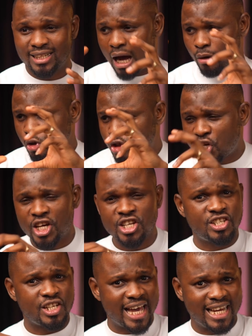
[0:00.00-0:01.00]
how to
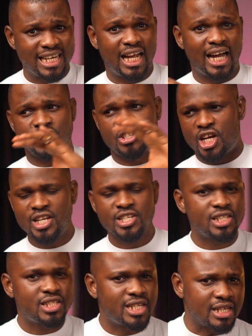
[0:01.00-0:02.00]
change the headline,
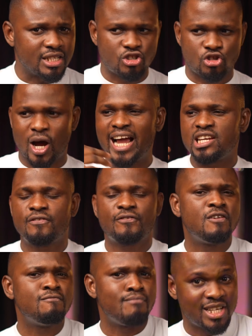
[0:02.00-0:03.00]
changes this, try a
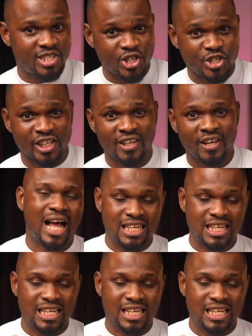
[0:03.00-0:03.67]
different messaging,